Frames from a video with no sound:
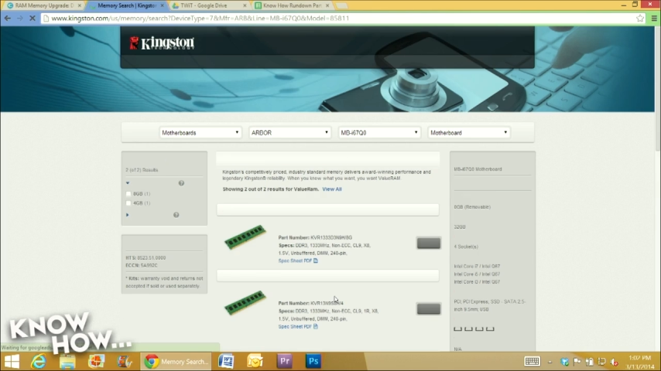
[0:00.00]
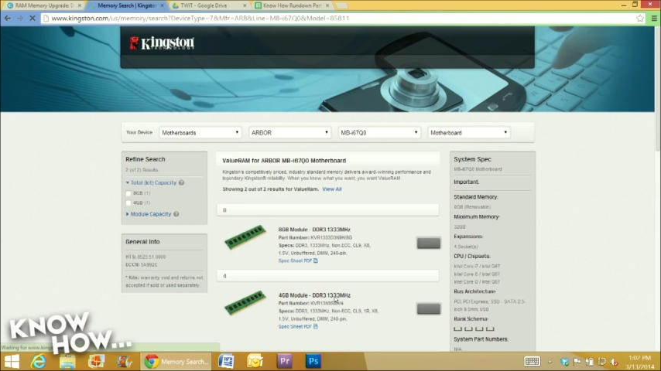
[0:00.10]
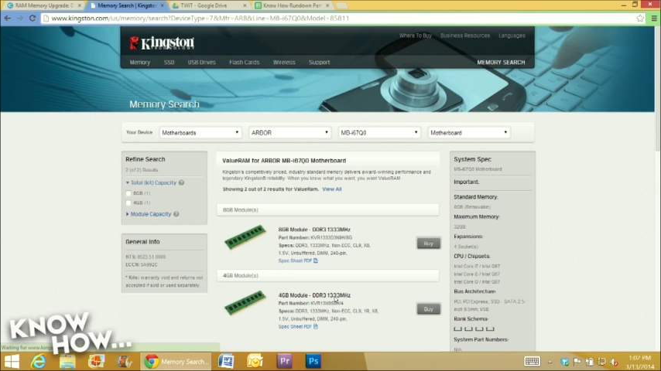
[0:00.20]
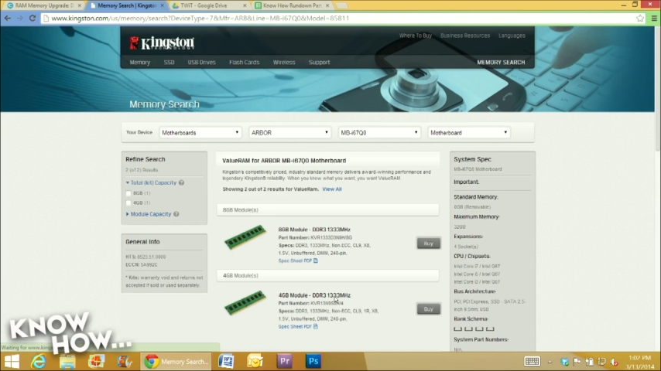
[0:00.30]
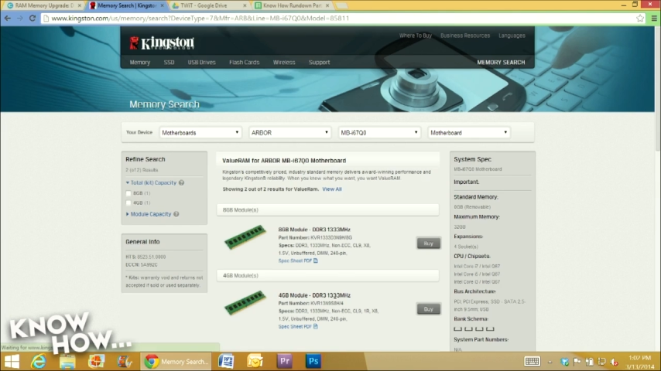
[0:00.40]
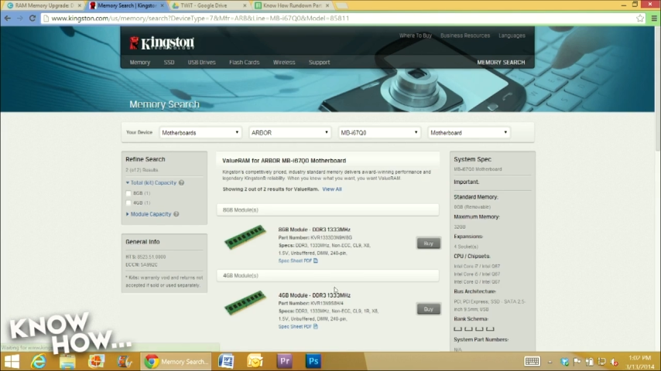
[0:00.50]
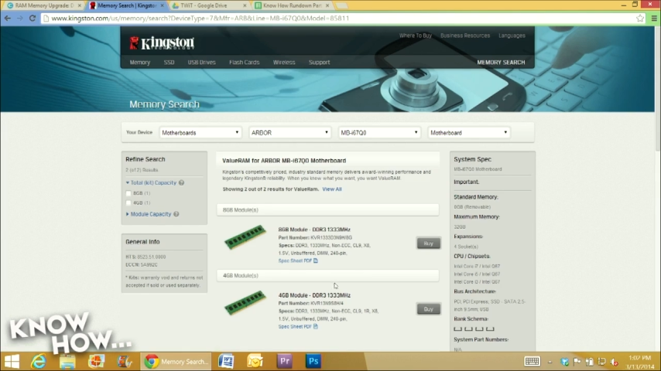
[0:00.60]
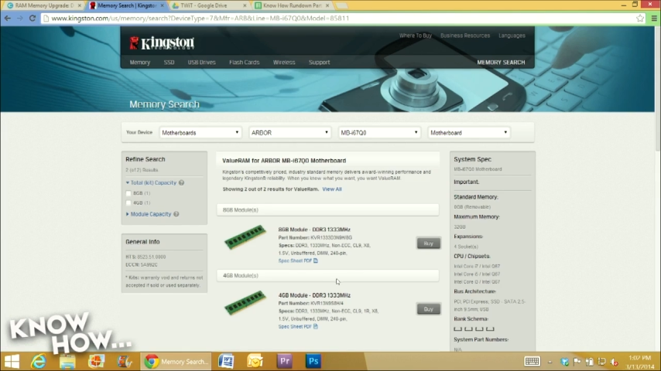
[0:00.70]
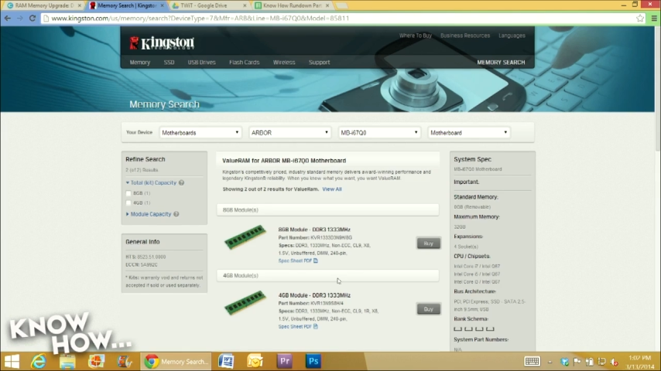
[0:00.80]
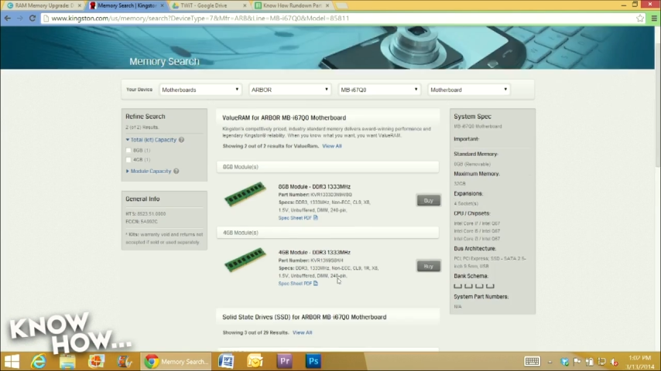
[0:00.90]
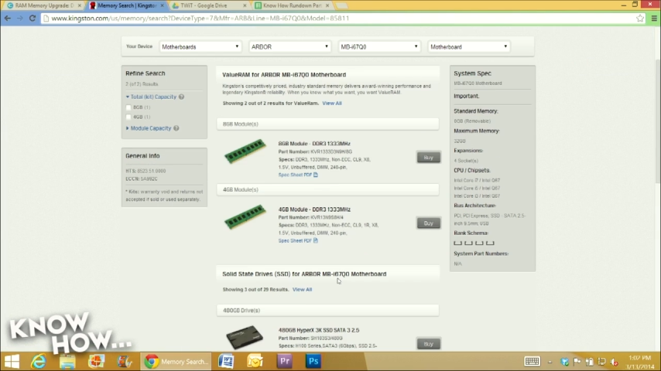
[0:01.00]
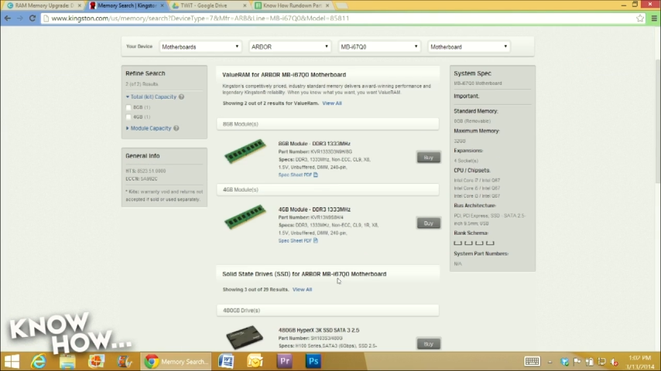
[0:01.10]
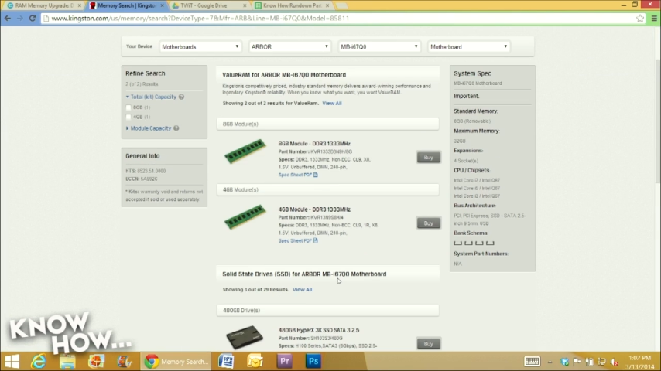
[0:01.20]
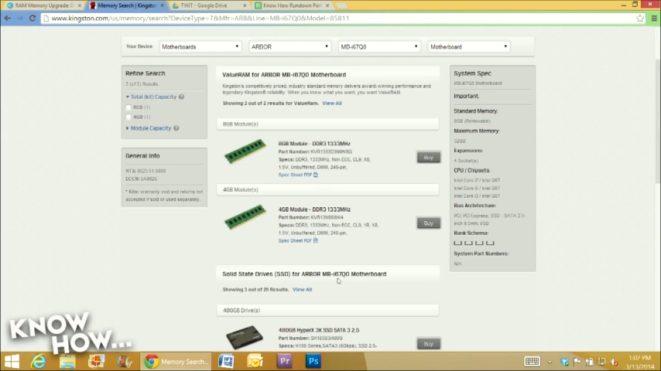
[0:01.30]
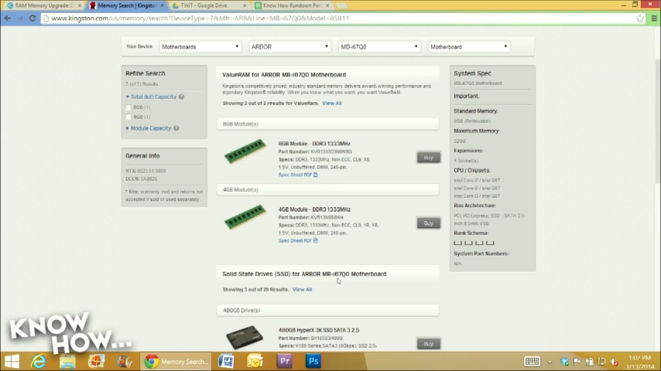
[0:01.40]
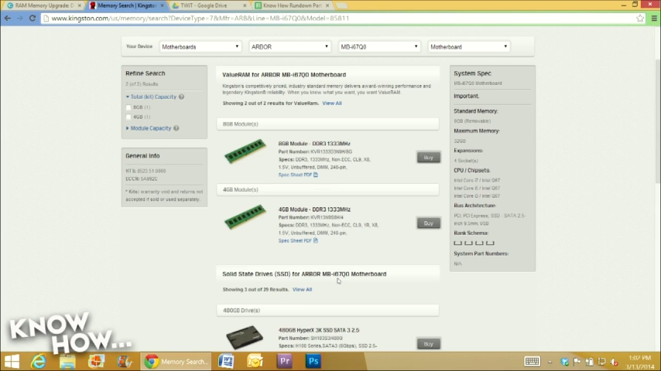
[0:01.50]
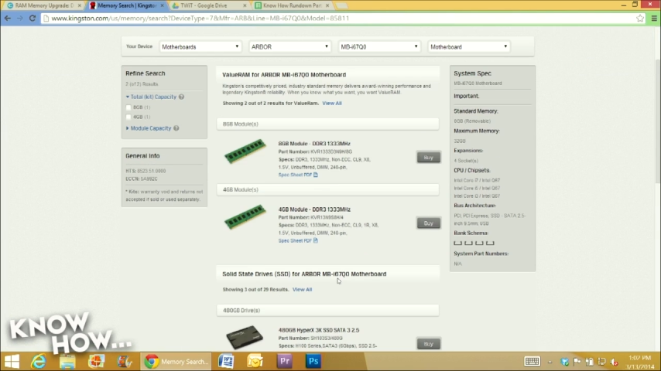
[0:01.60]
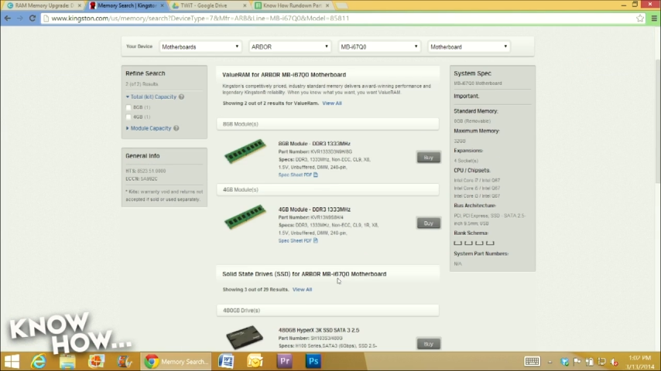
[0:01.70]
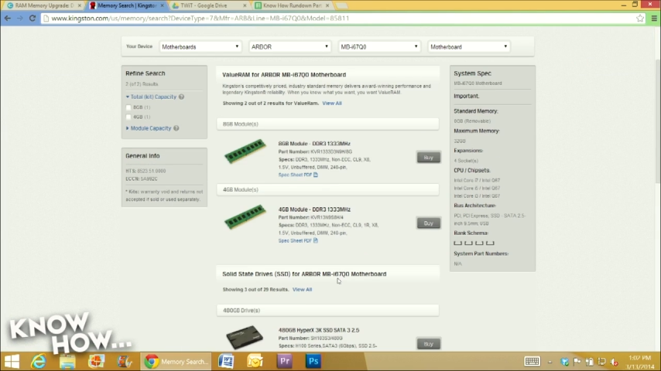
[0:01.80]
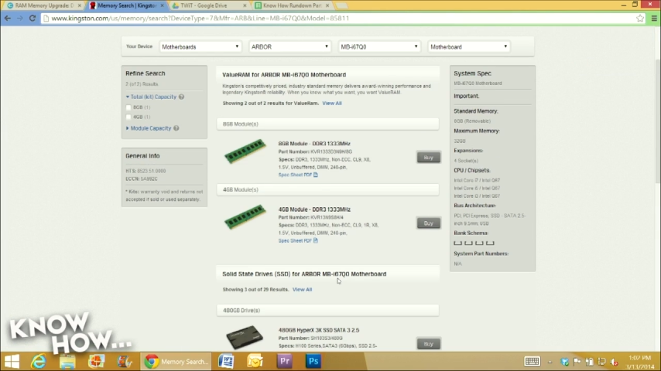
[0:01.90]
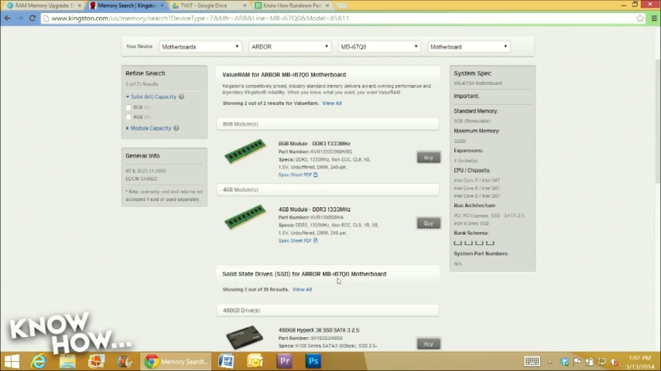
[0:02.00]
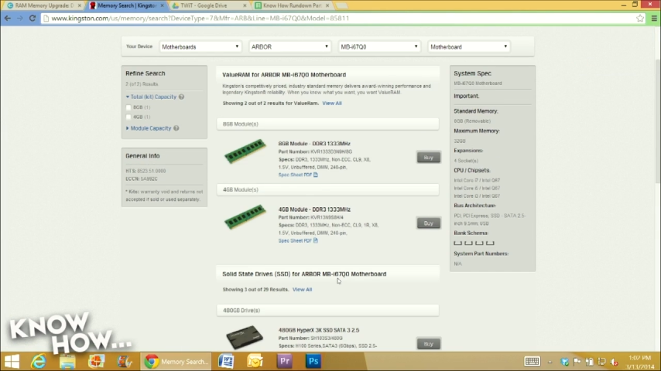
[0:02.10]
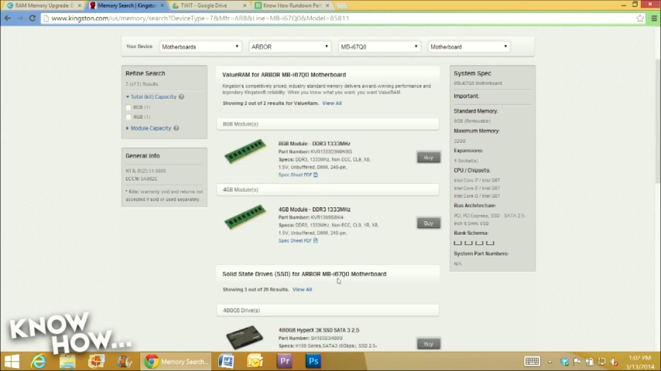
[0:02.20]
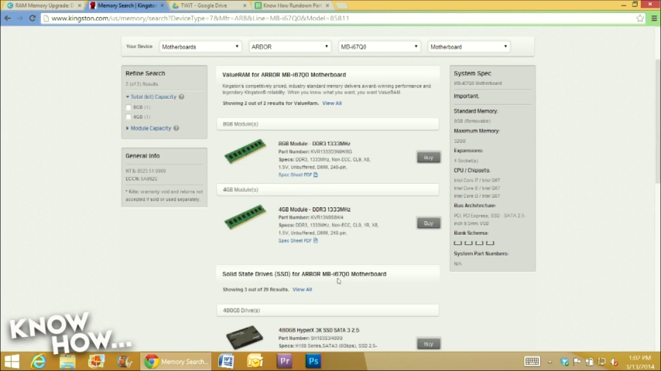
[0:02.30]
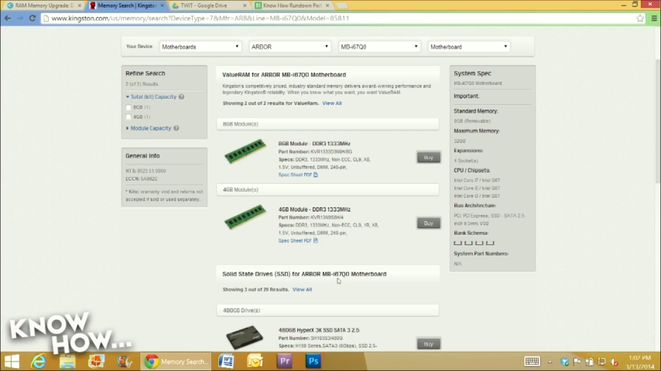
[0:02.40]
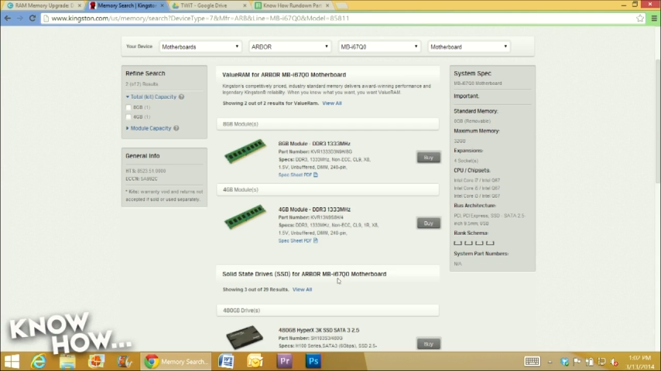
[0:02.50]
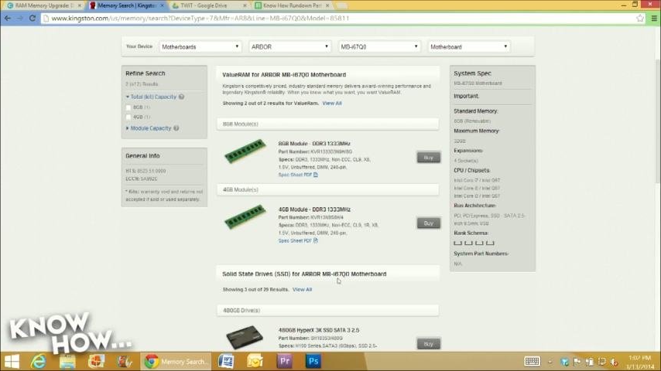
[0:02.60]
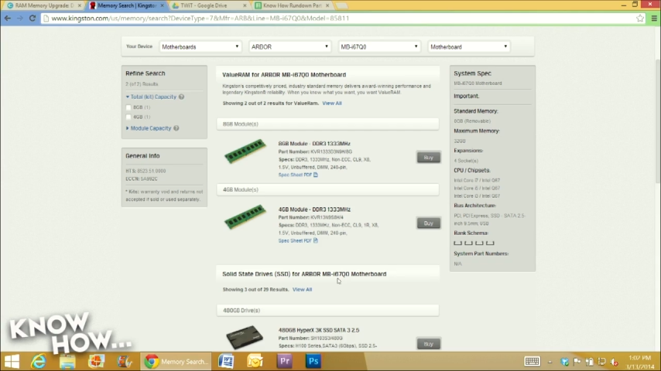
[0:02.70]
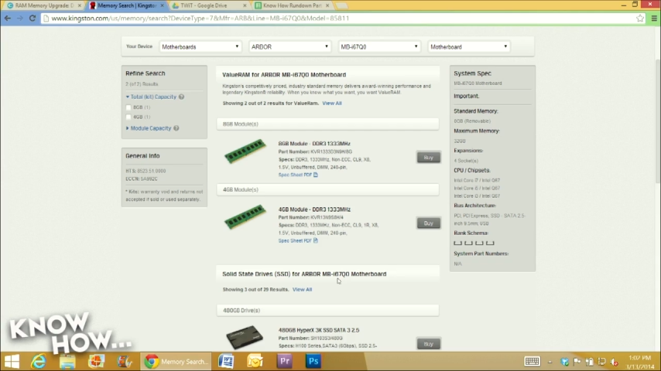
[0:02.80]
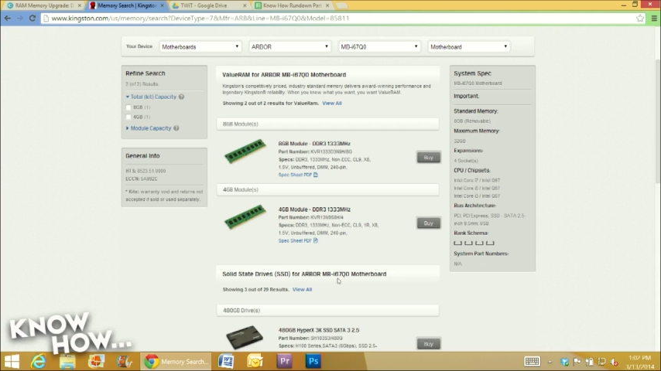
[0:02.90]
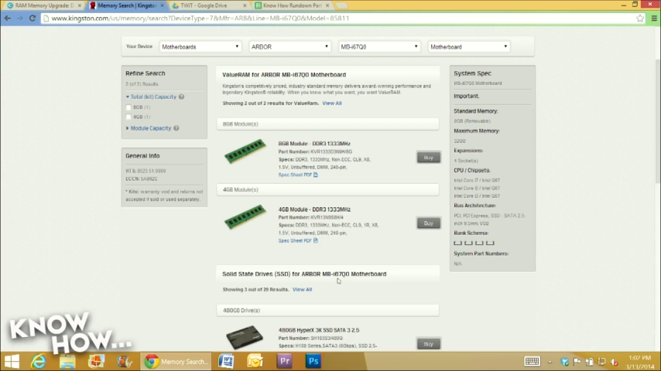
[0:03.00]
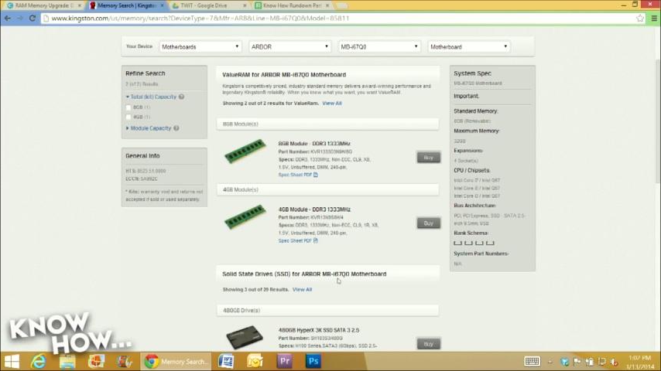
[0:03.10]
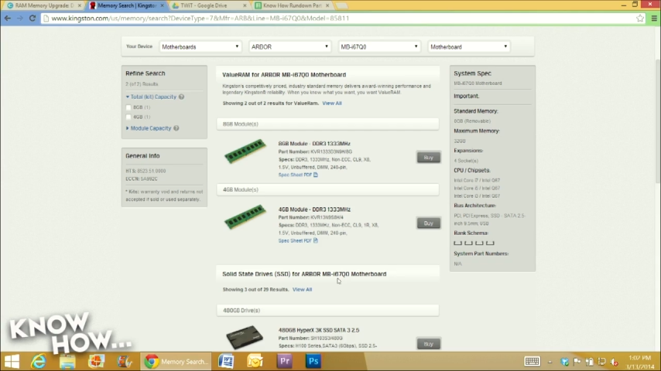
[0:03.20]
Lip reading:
No face is visible, so there are no lips to read.